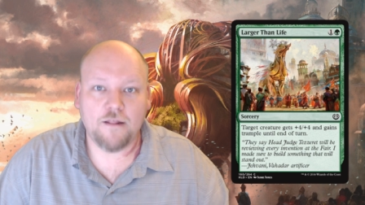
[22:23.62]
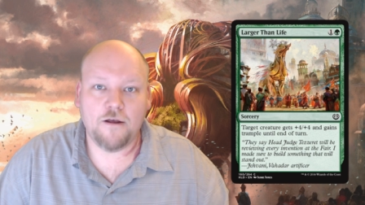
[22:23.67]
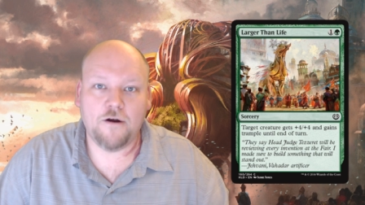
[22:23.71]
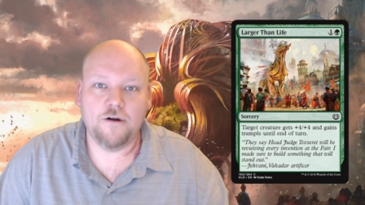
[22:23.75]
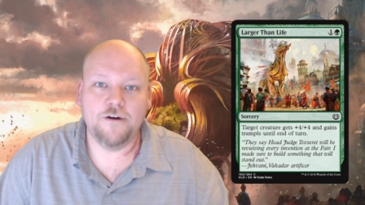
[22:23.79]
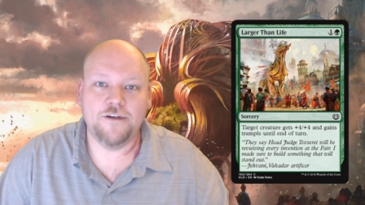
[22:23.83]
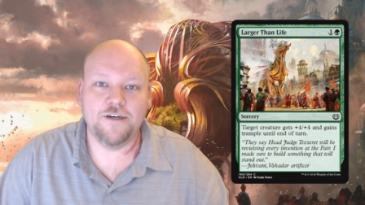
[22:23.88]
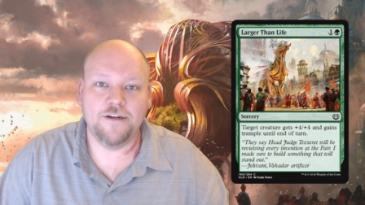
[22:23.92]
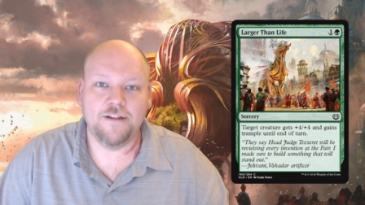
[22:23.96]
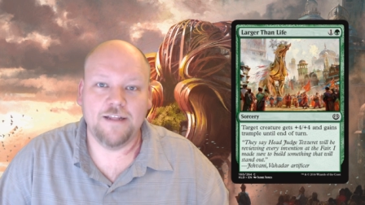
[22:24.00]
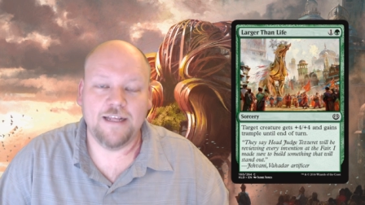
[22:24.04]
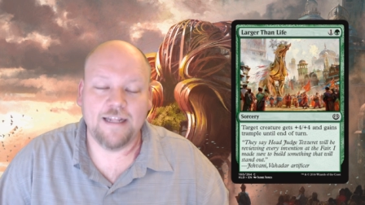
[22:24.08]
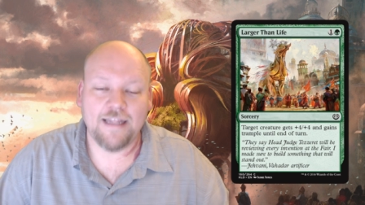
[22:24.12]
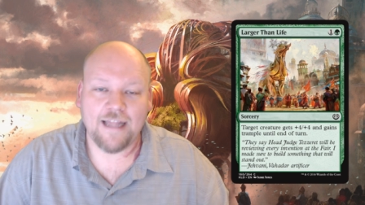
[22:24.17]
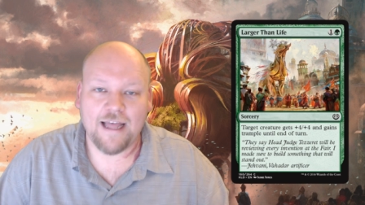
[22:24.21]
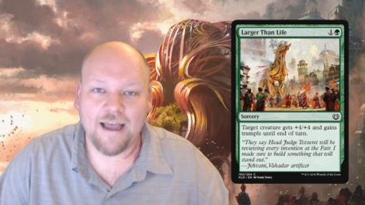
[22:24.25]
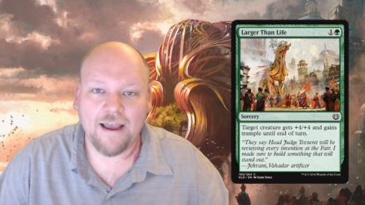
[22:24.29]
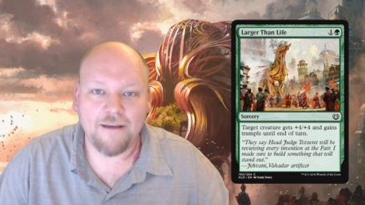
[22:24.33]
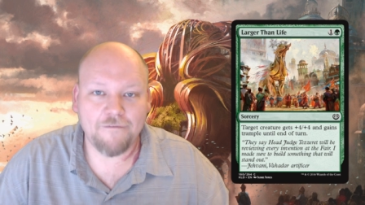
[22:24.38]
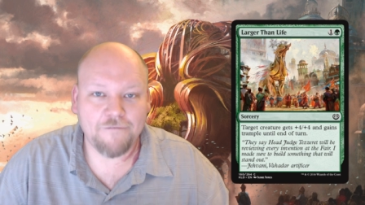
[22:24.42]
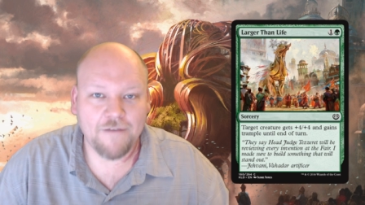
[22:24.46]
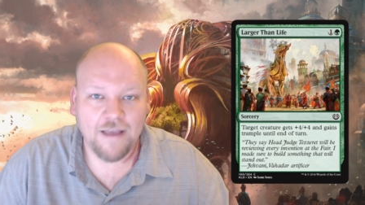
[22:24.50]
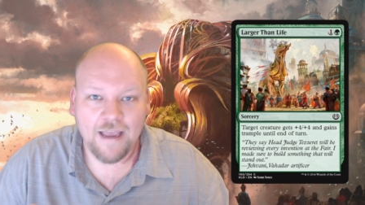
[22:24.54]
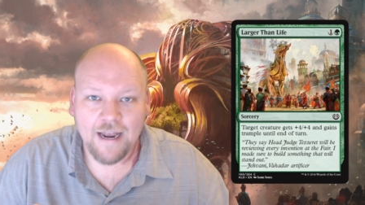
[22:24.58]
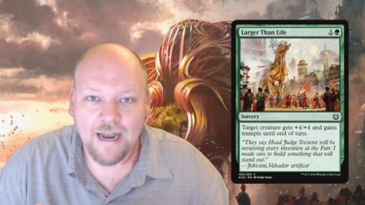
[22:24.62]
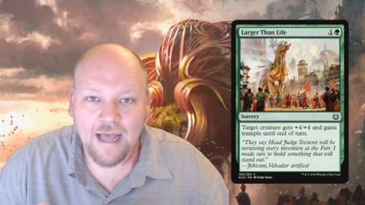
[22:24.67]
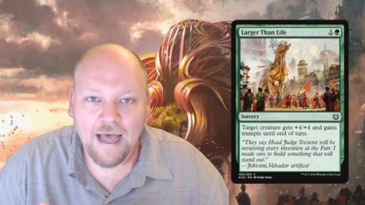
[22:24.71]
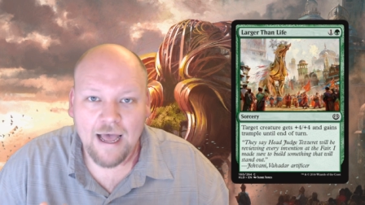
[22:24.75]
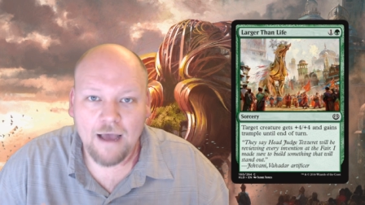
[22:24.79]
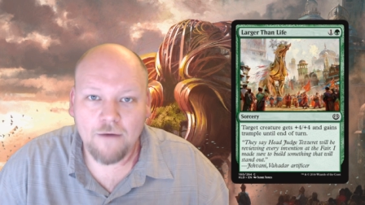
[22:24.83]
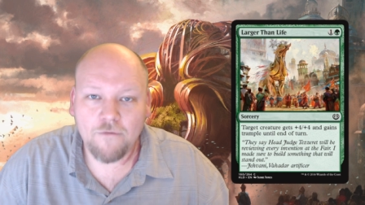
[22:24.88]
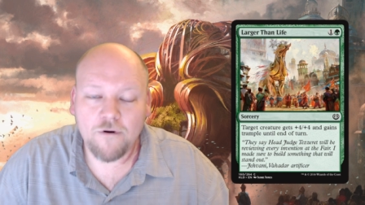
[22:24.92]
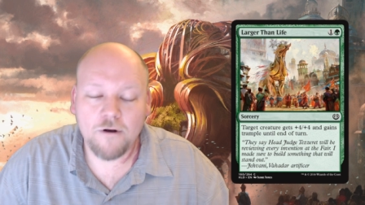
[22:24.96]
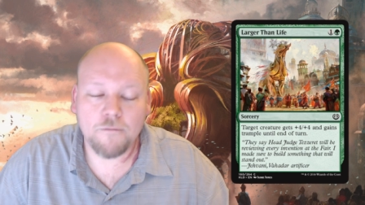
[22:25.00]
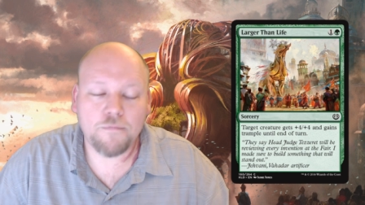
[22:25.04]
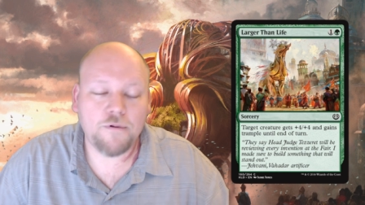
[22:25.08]
larger than life, and
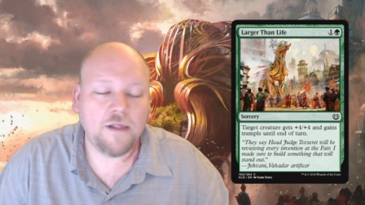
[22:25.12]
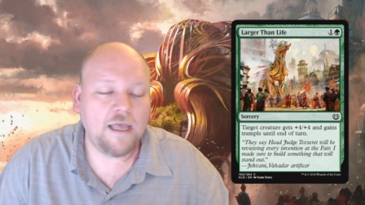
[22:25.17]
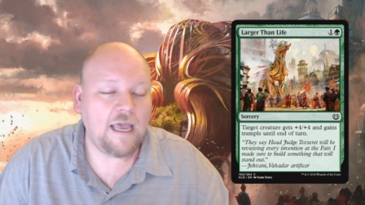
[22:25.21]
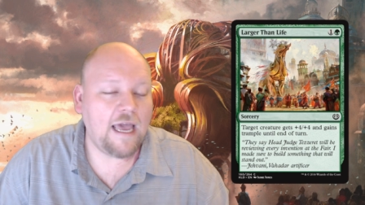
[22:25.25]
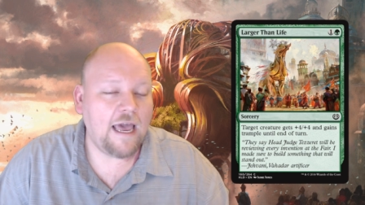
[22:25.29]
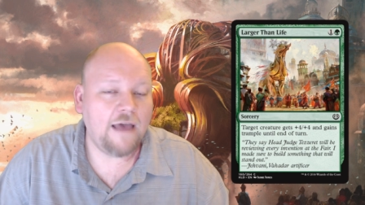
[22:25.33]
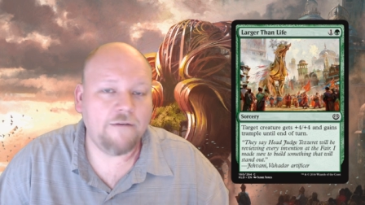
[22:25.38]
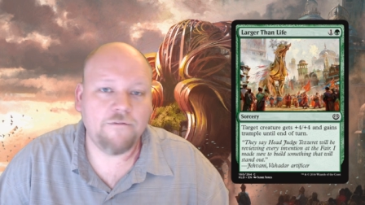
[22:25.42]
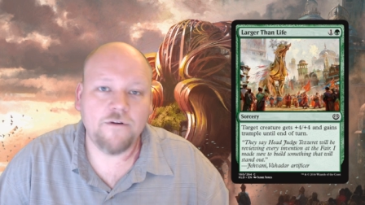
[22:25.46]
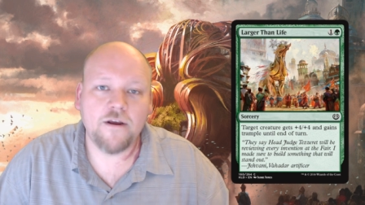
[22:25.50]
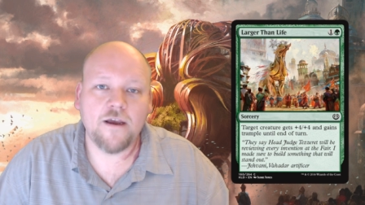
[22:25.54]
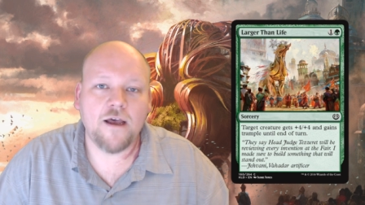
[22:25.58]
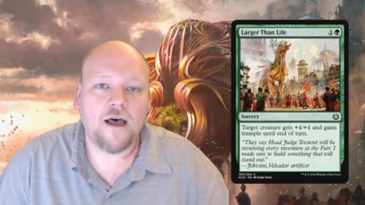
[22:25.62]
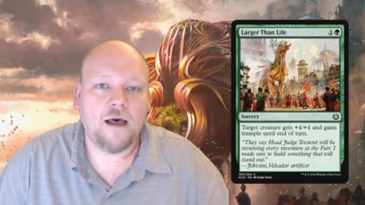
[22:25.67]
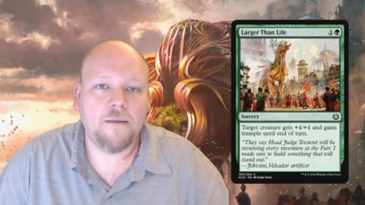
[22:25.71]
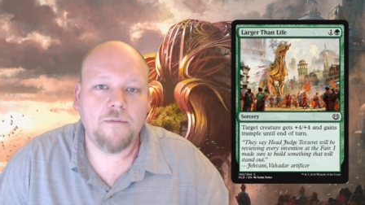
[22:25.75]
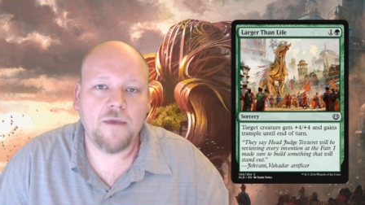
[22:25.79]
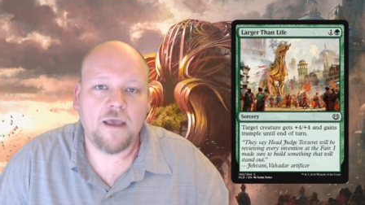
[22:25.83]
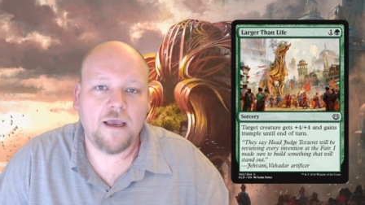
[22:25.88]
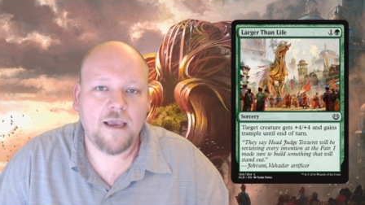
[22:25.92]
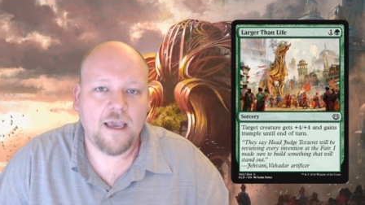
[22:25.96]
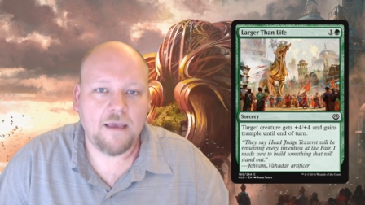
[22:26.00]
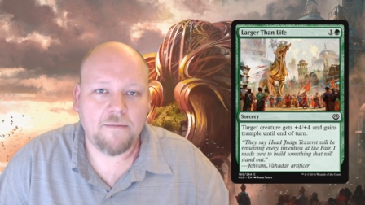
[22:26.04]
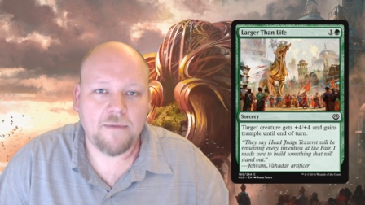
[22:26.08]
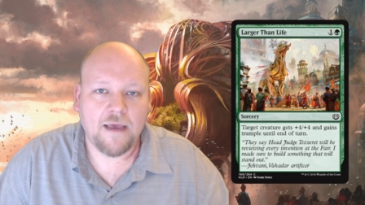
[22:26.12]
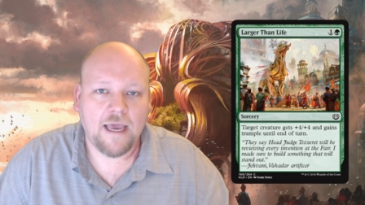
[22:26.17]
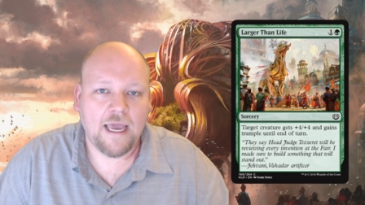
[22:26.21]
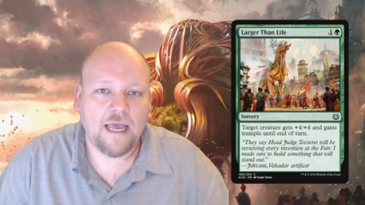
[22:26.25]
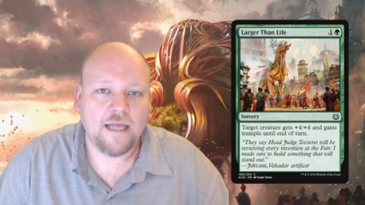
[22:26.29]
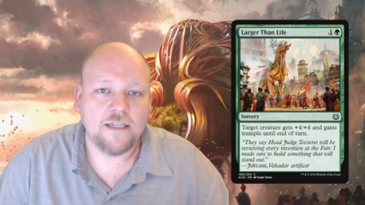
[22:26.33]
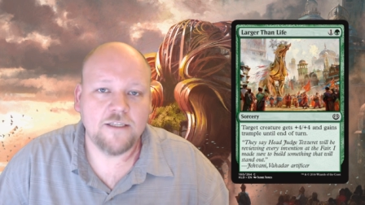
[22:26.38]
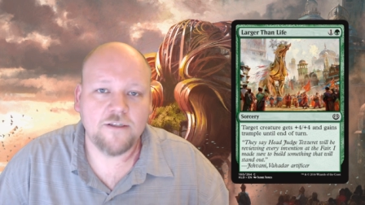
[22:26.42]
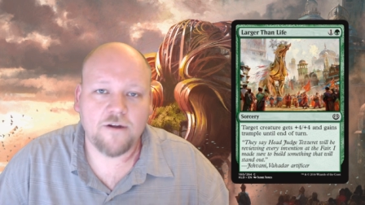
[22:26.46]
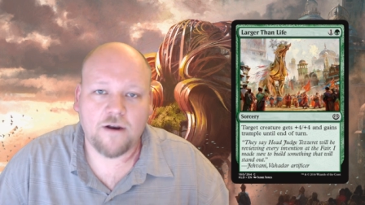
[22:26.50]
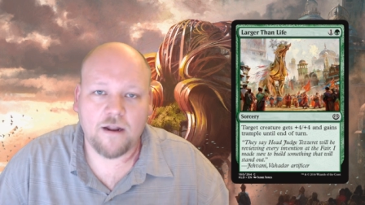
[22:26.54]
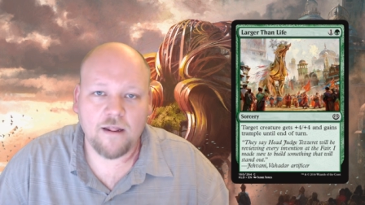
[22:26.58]
I want to play every copy I can get my
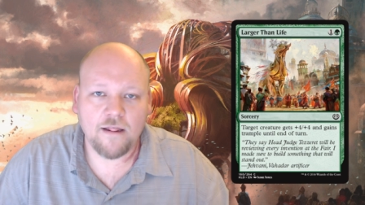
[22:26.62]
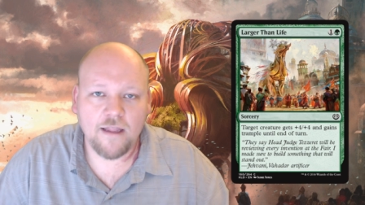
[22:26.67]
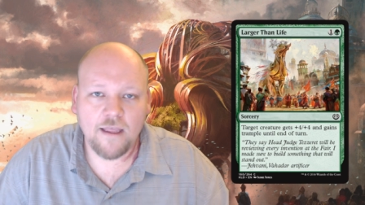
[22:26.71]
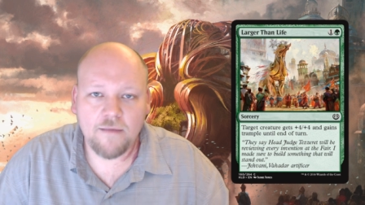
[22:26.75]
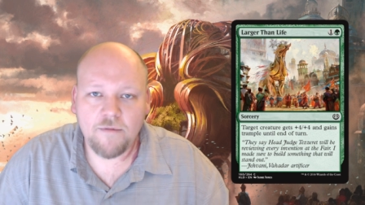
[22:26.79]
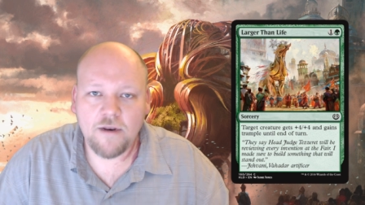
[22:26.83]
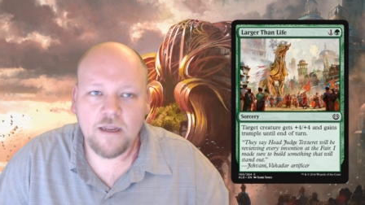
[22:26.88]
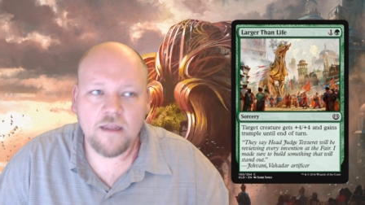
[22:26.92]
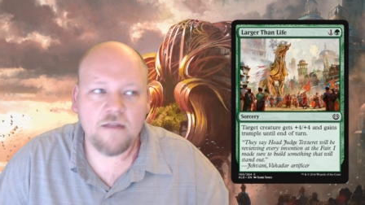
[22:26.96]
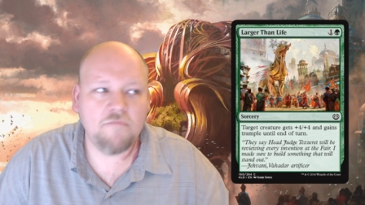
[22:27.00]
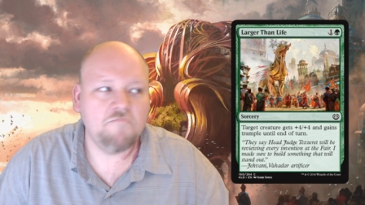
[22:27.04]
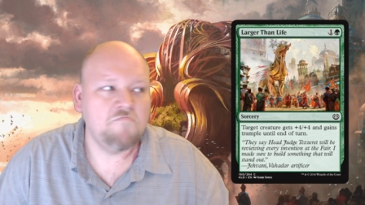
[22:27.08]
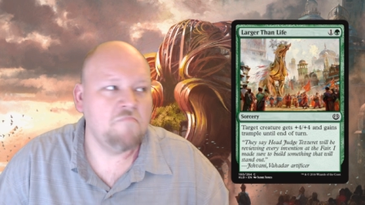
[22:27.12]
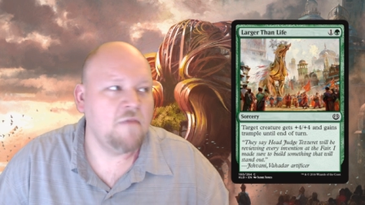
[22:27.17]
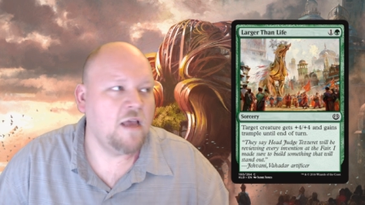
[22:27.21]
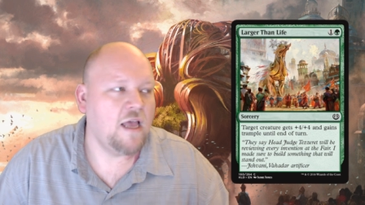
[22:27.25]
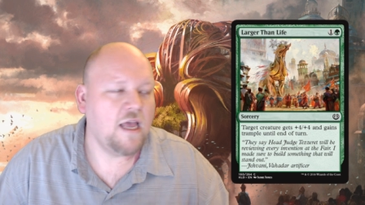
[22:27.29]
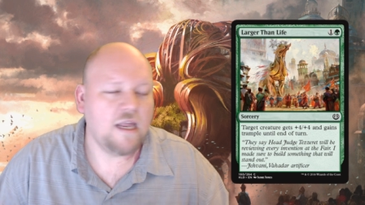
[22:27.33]
hands on in limited.